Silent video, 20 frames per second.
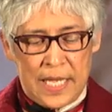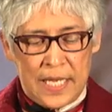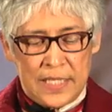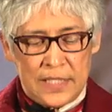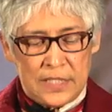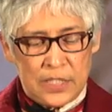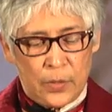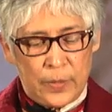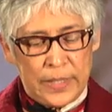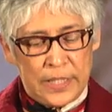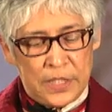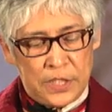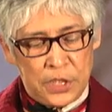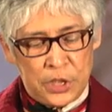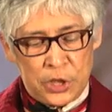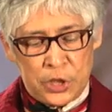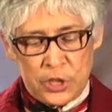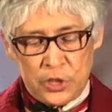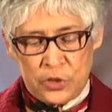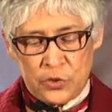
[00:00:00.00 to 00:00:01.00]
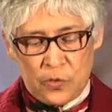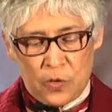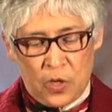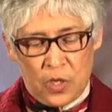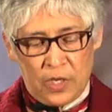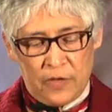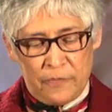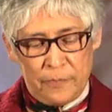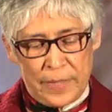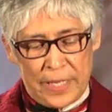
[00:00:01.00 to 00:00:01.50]
So in addition to
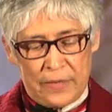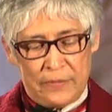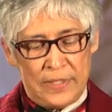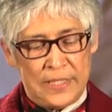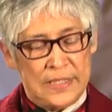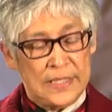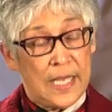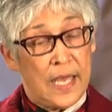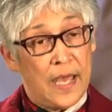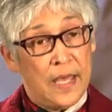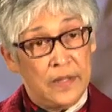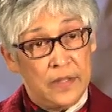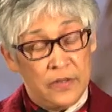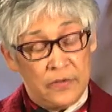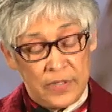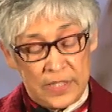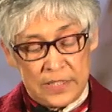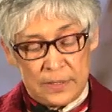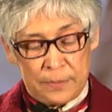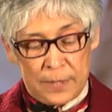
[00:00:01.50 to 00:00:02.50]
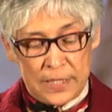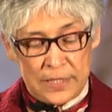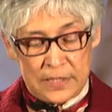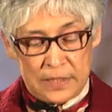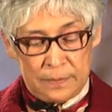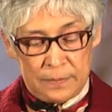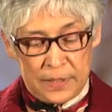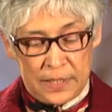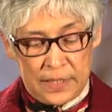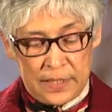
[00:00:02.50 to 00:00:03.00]
all of Mary's other
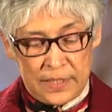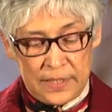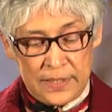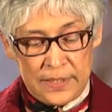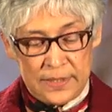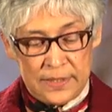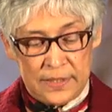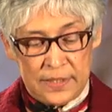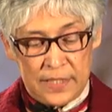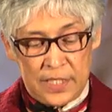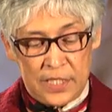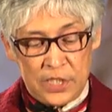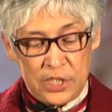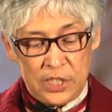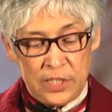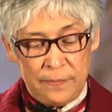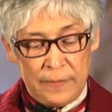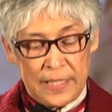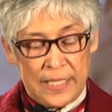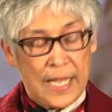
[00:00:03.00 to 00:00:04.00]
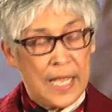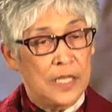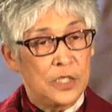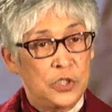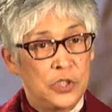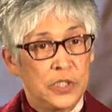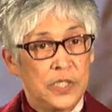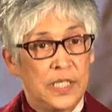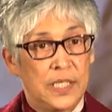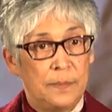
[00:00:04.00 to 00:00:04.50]
responsibilities, she began
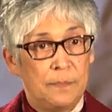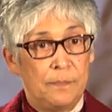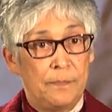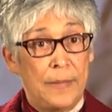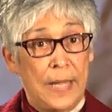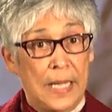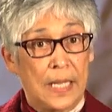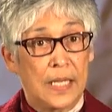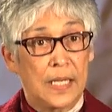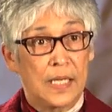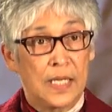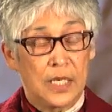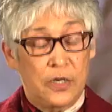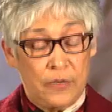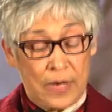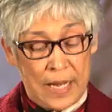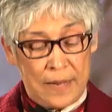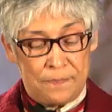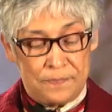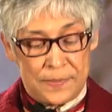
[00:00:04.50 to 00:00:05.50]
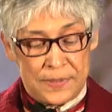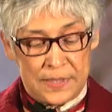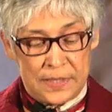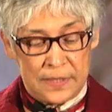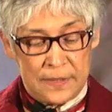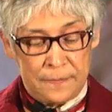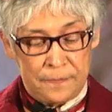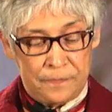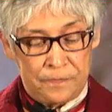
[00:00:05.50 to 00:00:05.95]
to pick grapes